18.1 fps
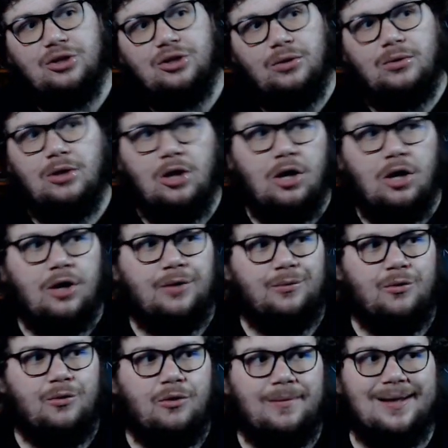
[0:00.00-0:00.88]
long
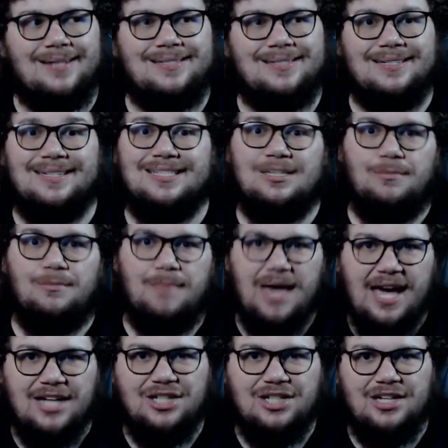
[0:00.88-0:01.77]
romancing his
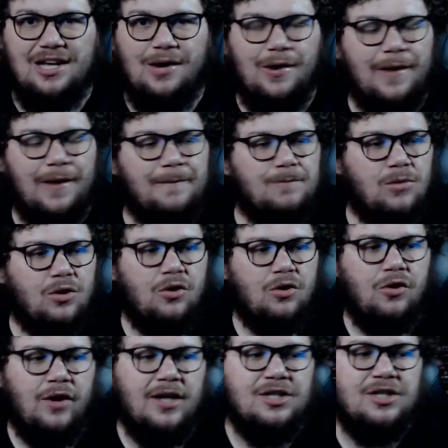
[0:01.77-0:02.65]
imaginary
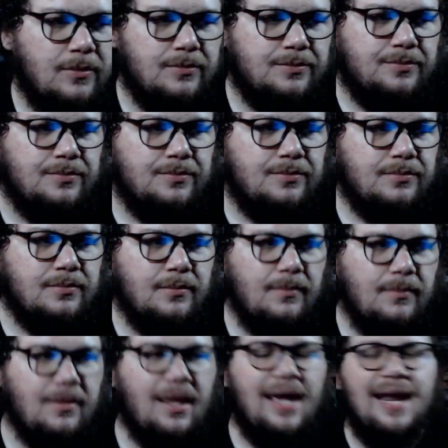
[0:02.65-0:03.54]
crush,
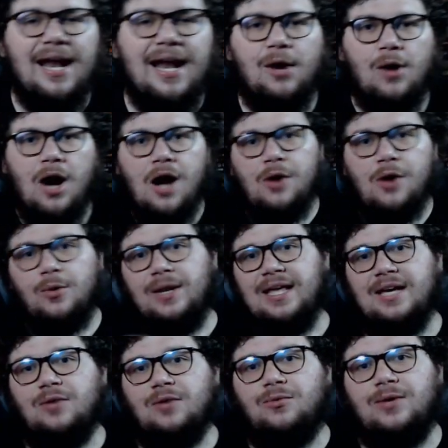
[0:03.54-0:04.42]
and how awkward
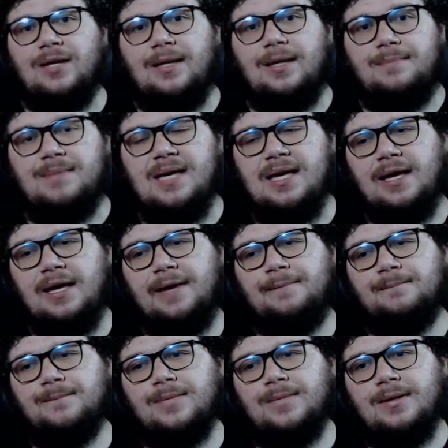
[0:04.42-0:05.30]
he can really be.